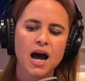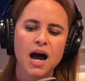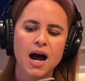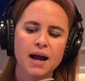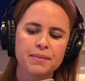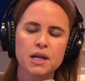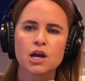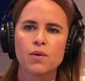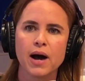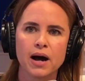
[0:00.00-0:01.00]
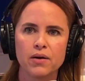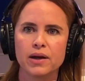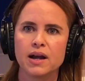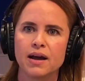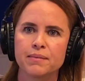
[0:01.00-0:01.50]
I'm going to go out
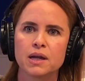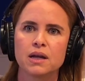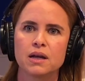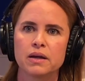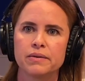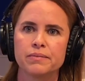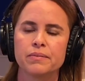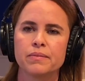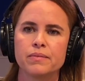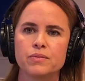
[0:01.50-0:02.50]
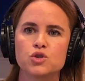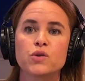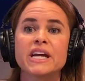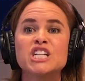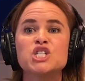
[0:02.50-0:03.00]
and I'm going to
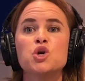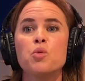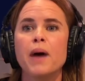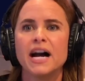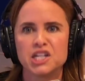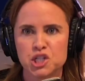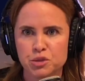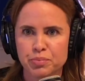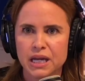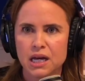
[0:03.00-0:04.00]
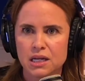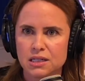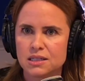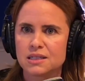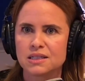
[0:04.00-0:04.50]
drink too much
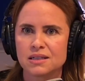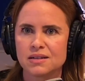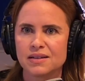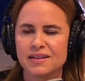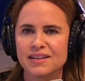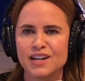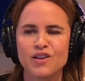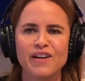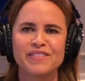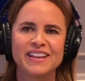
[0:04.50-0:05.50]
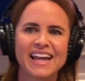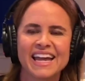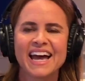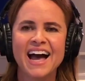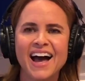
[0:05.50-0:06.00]
because, I felt
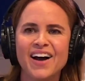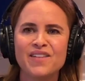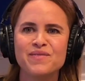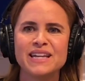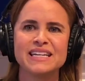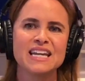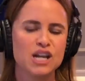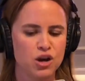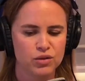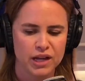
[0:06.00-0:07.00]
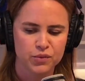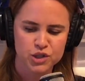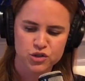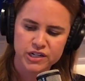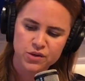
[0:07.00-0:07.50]
like, I've been, like
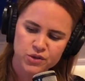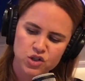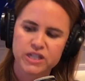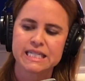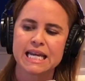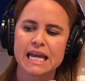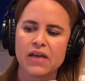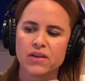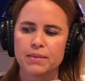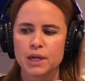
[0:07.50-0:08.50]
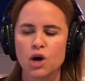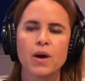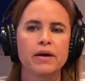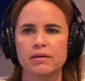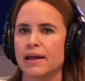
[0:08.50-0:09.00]
restricting. And then I'm going to go
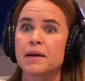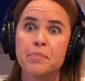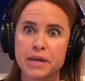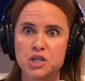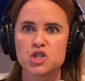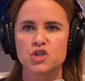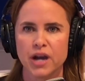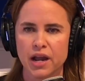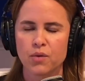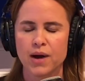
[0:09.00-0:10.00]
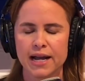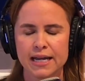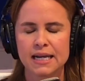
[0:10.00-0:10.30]
out and like binge drink. Right.